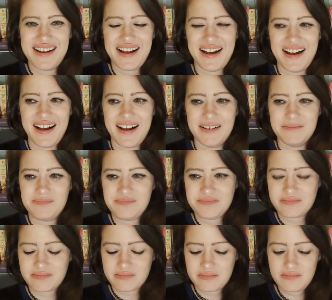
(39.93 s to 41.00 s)

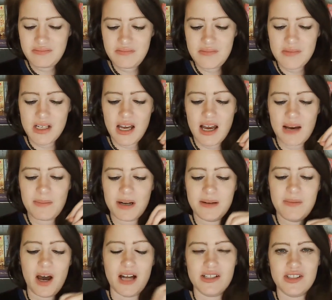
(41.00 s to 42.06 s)
But I'm
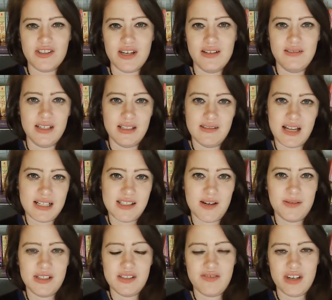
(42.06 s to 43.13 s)
not just, that's not
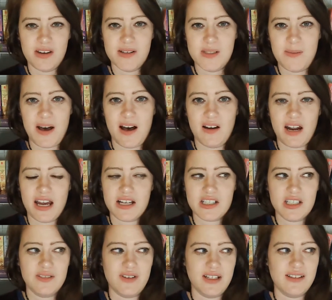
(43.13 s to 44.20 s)
what this video is about. I
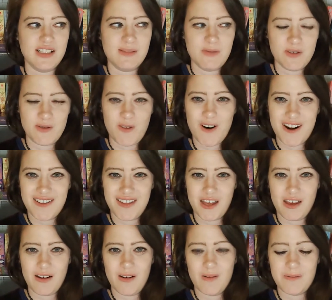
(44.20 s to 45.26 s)
actually read this before
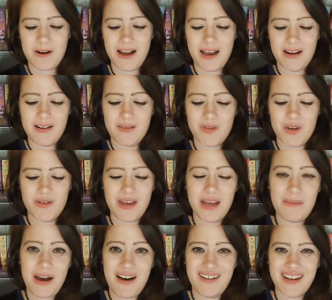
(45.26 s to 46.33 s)
the Oprah interview
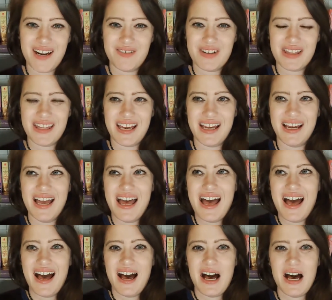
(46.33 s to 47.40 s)
came out and everything.
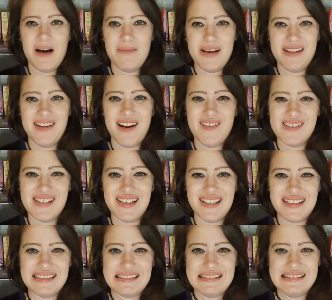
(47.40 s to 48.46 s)
And then I was
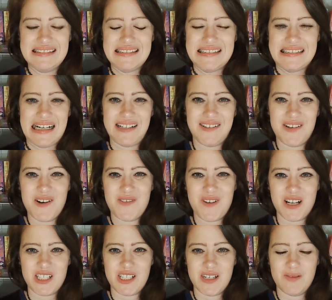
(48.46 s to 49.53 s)
like, oh, I don't know if
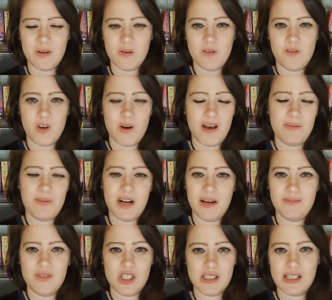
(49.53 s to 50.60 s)
I should even review it, but
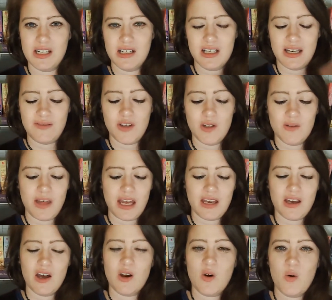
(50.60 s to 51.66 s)
I'm just going to give you
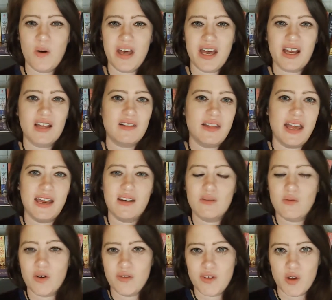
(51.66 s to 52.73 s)
like a quick
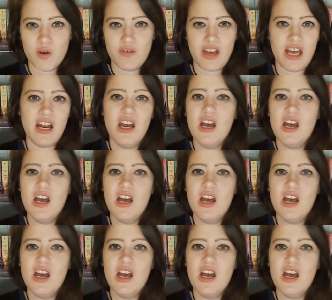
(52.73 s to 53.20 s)
review of it.